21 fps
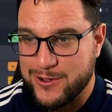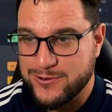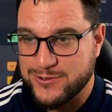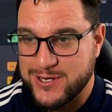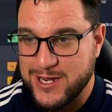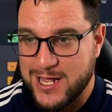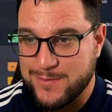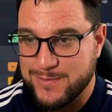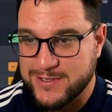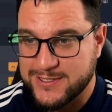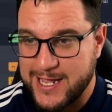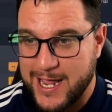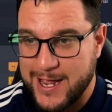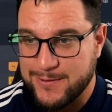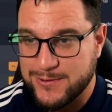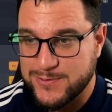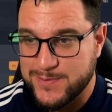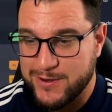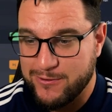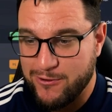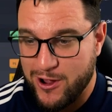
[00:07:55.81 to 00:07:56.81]
whose name
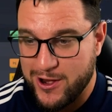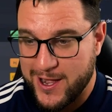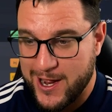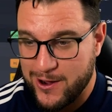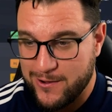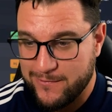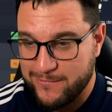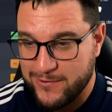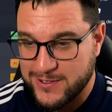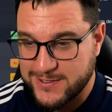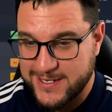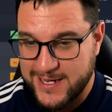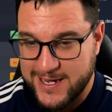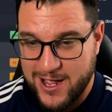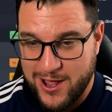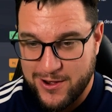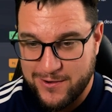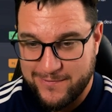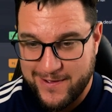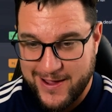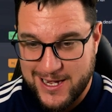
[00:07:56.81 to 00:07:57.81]
escapes me right now, if I take
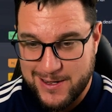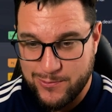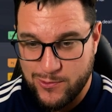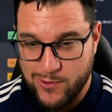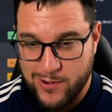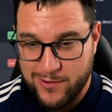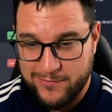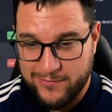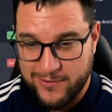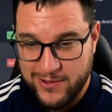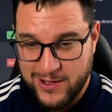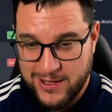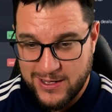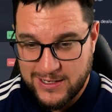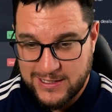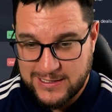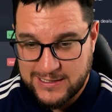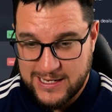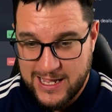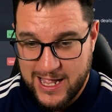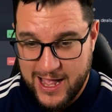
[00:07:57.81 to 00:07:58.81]
unavailable off.
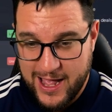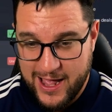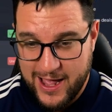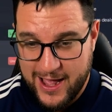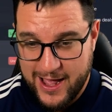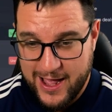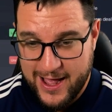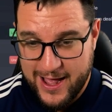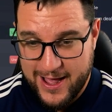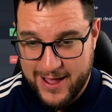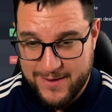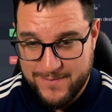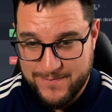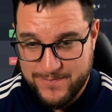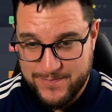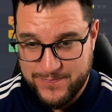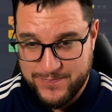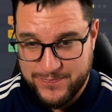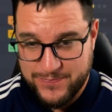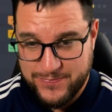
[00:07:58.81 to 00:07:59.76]
Where